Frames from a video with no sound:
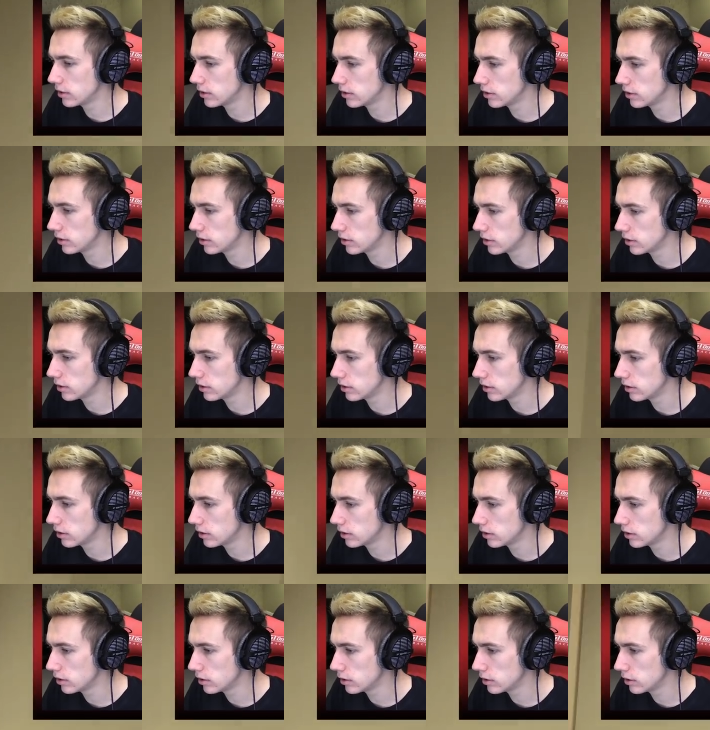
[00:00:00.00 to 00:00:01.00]

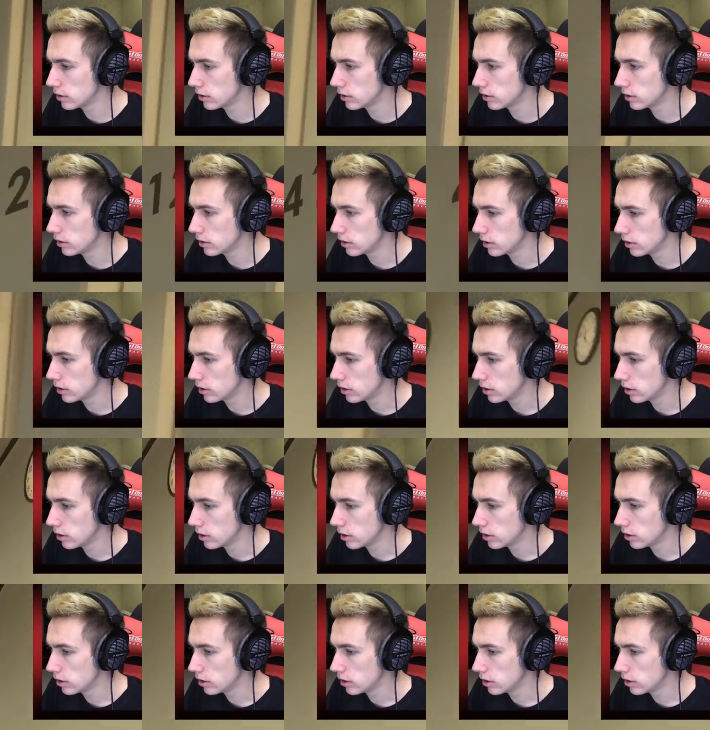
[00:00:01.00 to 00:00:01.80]
(no one is talking)